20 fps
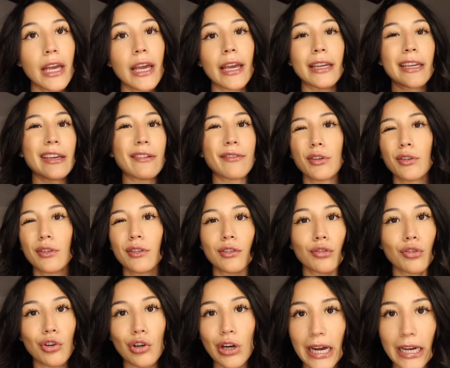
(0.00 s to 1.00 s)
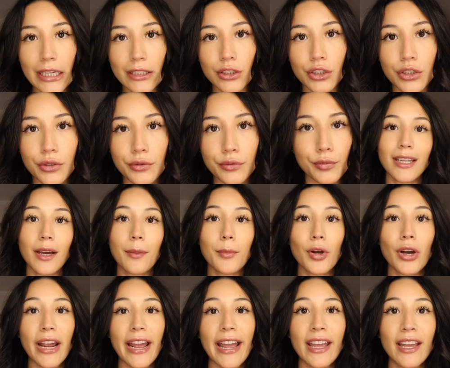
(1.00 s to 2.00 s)
and give you a little crash
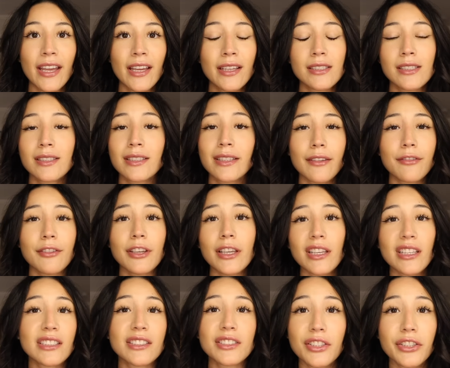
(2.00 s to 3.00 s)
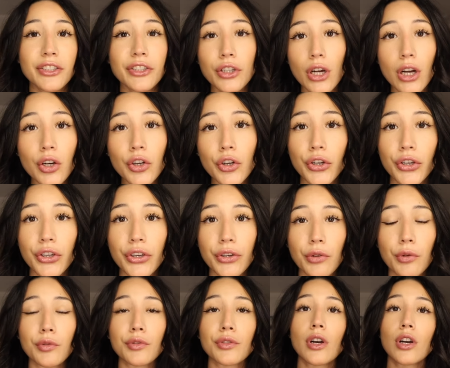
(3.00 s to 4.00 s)
number eight is giving into your hunger
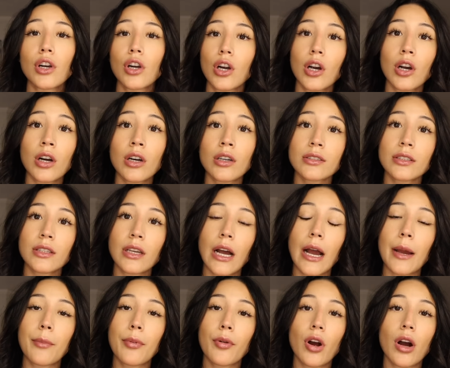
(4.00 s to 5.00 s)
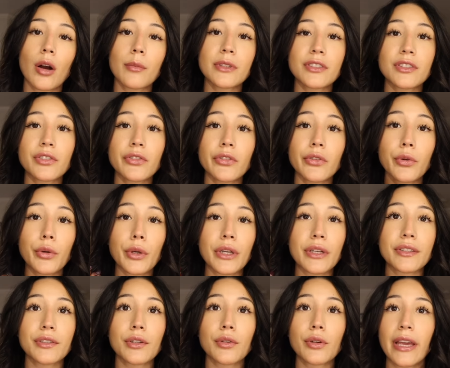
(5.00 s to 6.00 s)
cues girls i promise you it
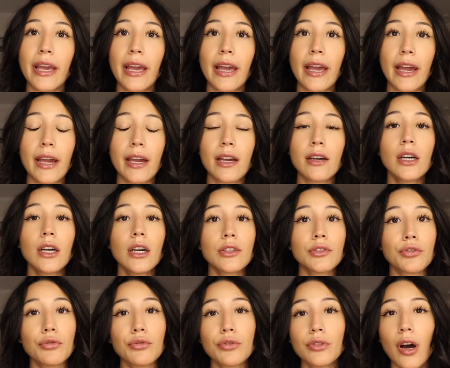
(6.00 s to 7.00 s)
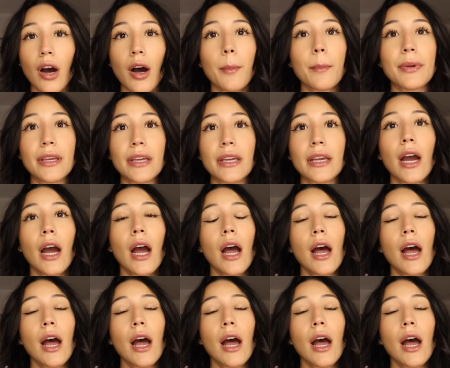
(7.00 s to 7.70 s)
is okay to not be